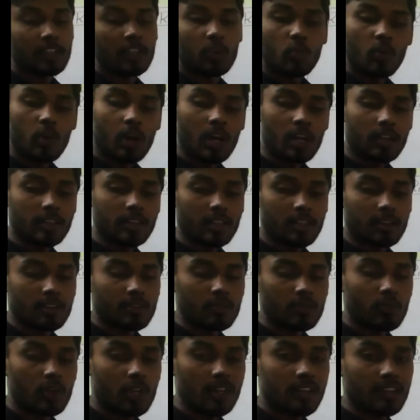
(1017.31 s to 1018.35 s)
Water.
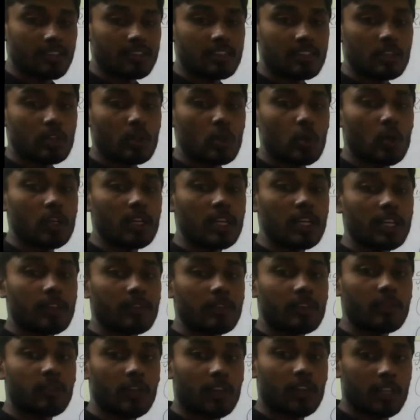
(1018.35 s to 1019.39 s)
Water is the known
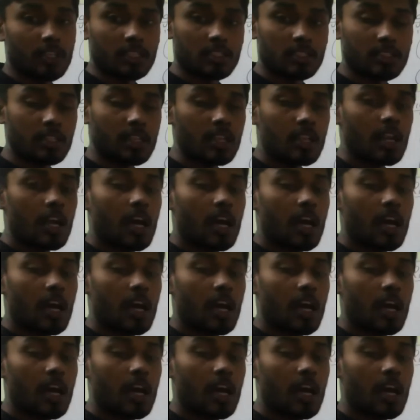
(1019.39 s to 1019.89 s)
liquid for us.